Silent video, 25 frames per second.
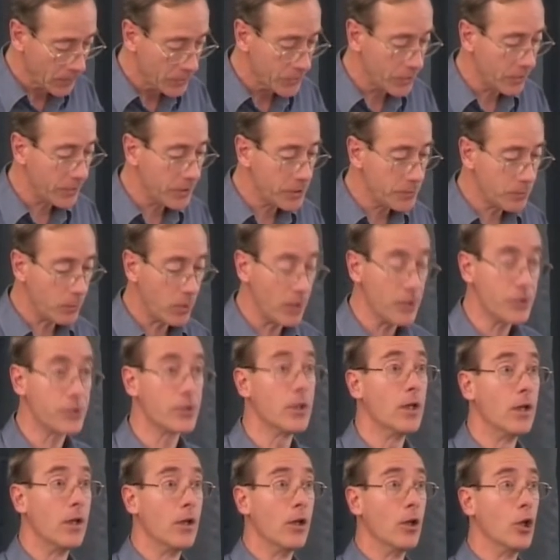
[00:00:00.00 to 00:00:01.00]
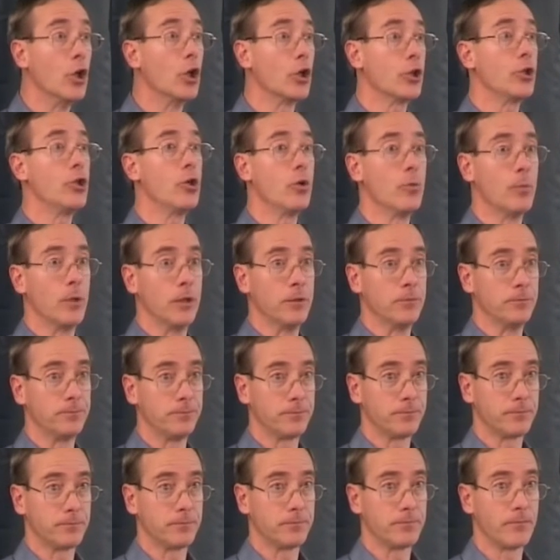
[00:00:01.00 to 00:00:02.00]
So these prints look human,
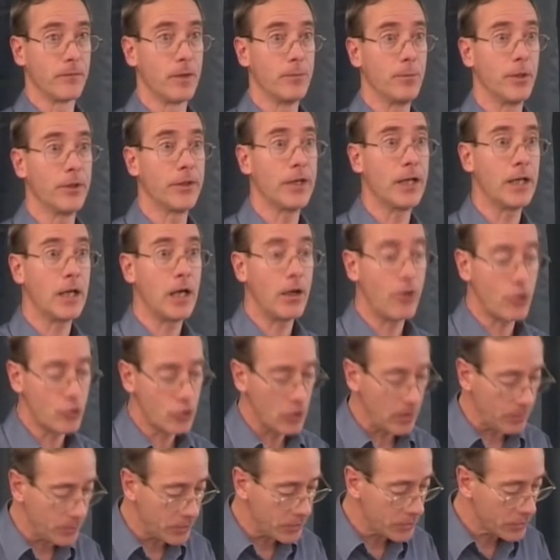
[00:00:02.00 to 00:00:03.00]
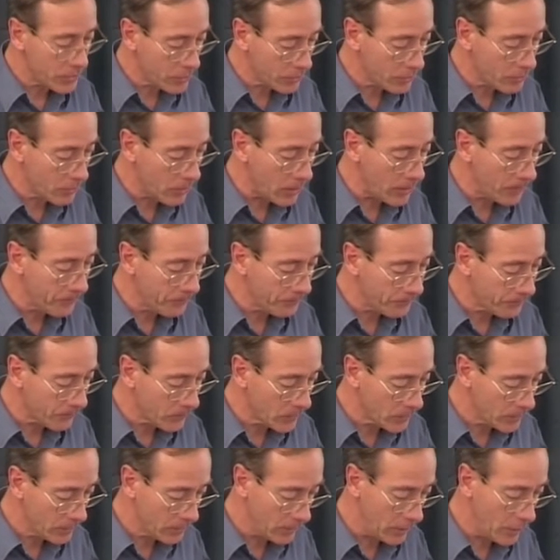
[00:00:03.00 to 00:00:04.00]
but they are attributed to um,
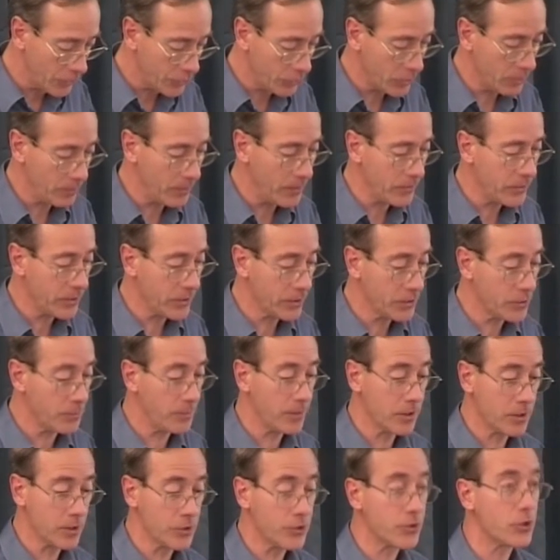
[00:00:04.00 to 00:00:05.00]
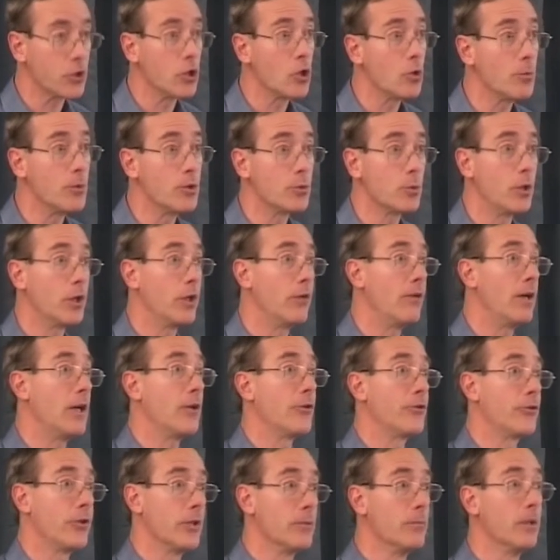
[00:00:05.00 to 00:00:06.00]
Australopithecus because humans weren't
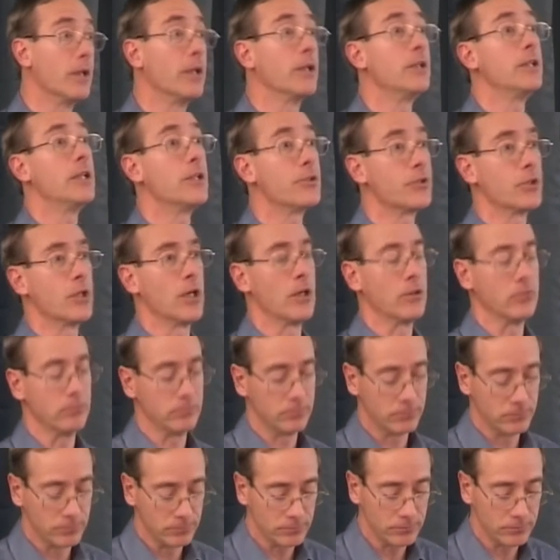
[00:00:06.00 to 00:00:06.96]
around three million years ago.